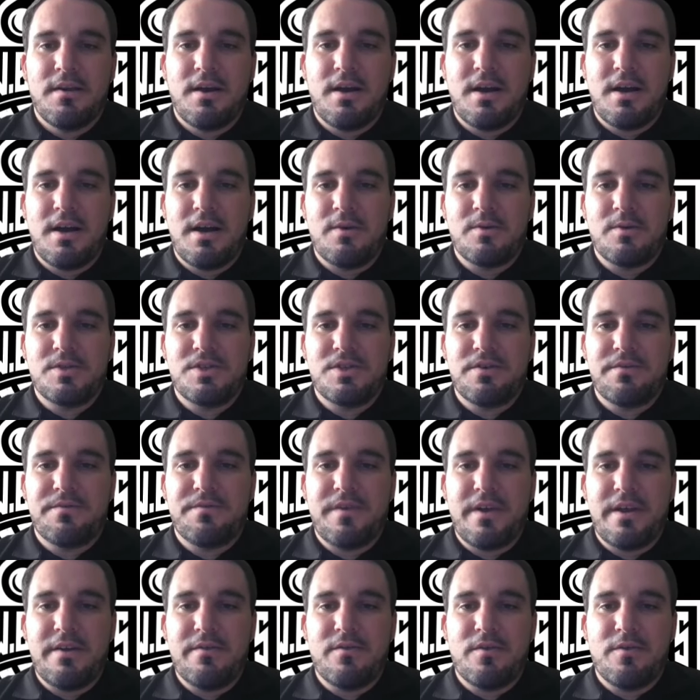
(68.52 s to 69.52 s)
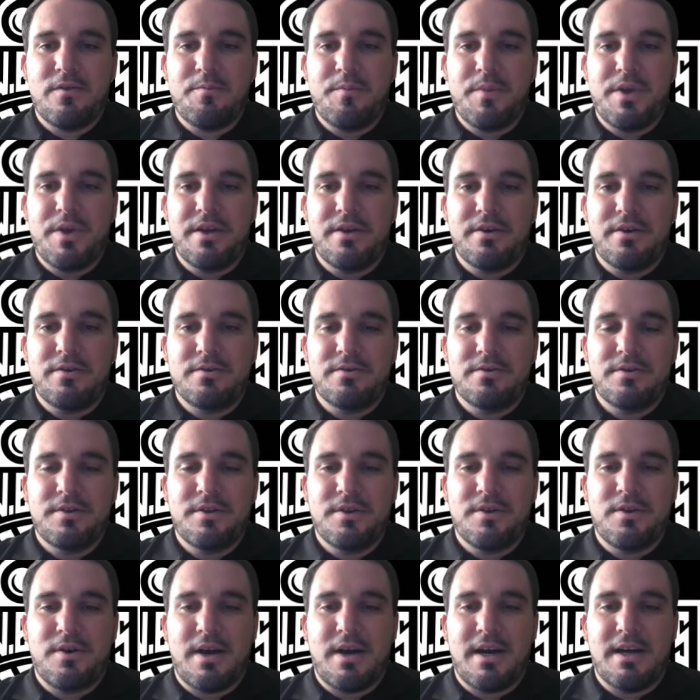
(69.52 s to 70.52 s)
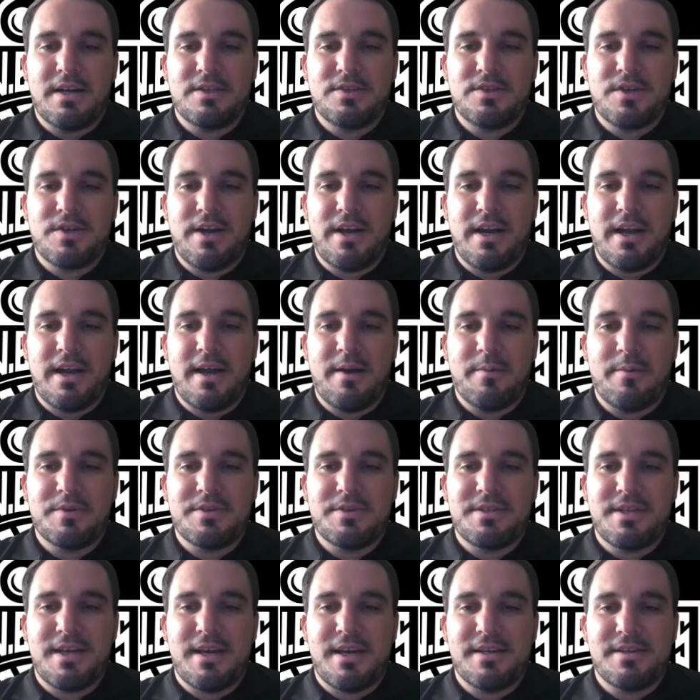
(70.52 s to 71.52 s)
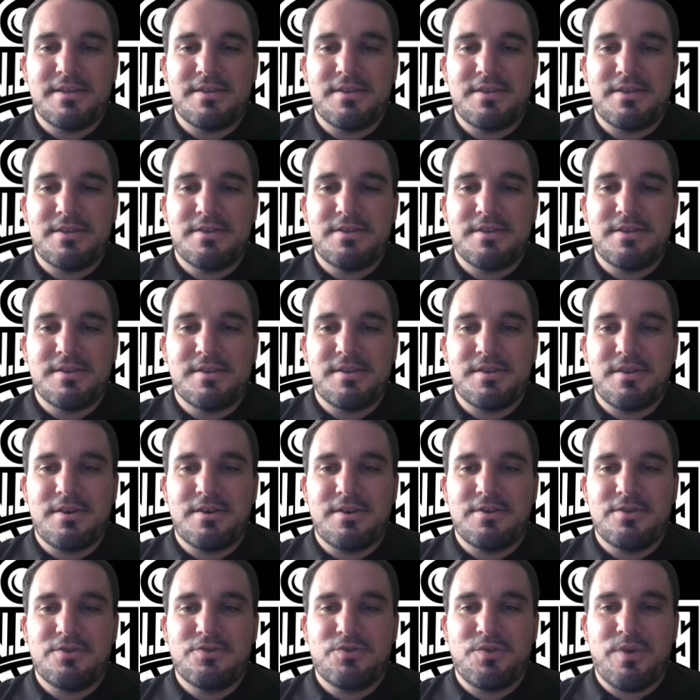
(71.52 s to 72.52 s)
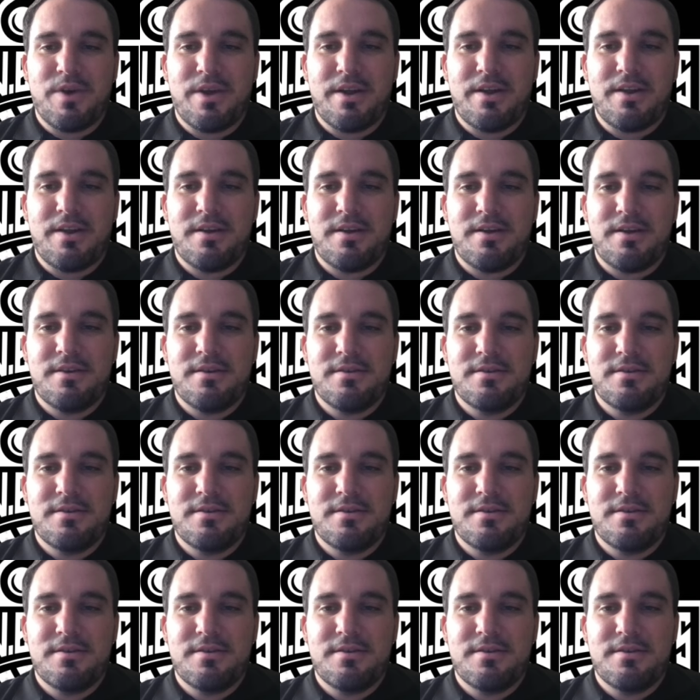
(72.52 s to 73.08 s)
What's your favorite meal? Entree, appetizer, dessert, drink?